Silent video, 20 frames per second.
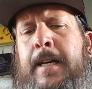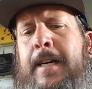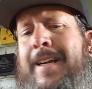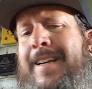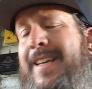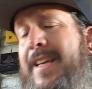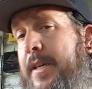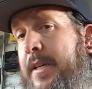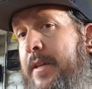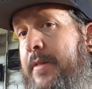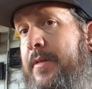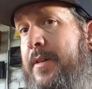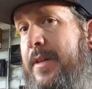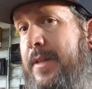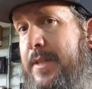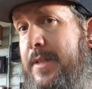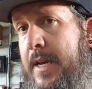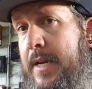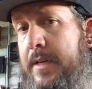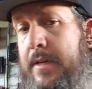I can't give you
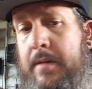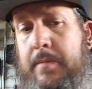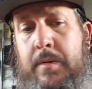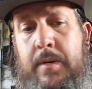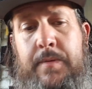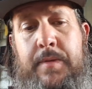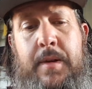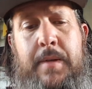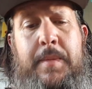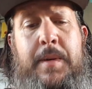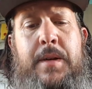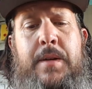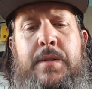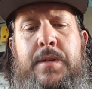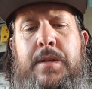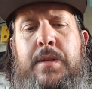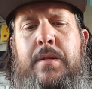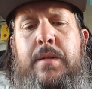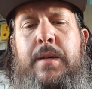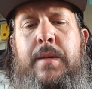exact number of how many are
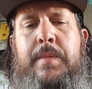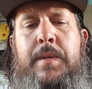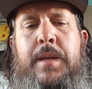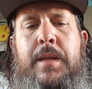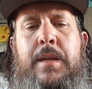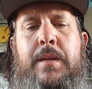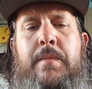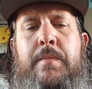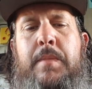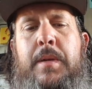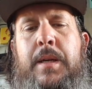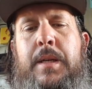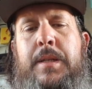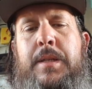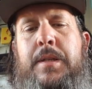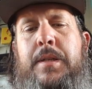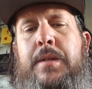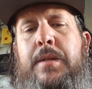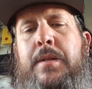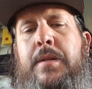still coming in, but